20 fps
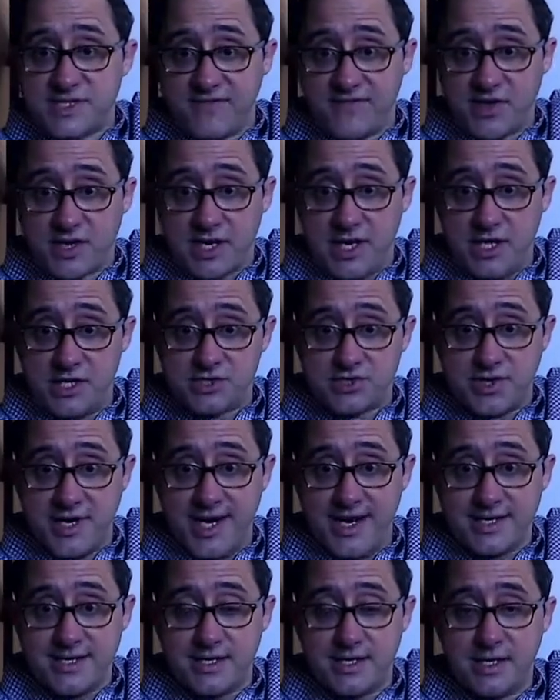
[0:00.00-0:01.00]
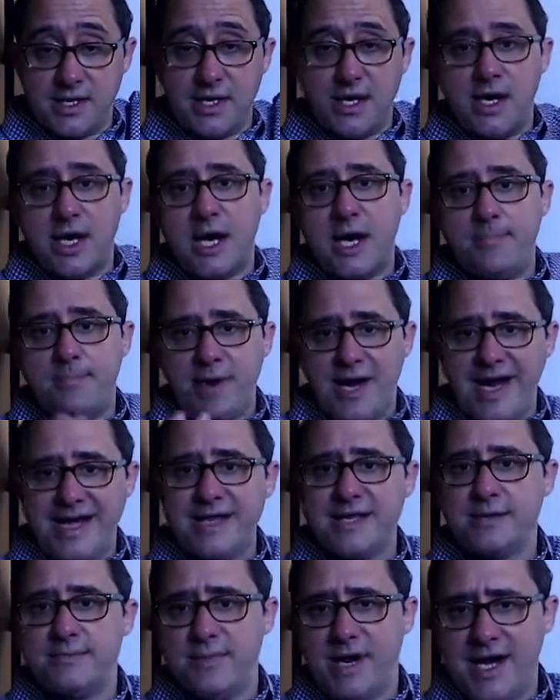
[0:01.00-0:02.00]
of the contract,
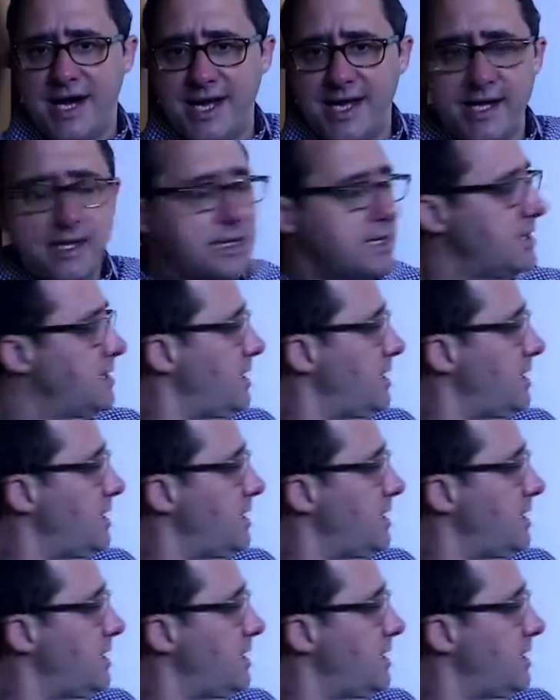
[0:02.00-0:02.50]
abided by,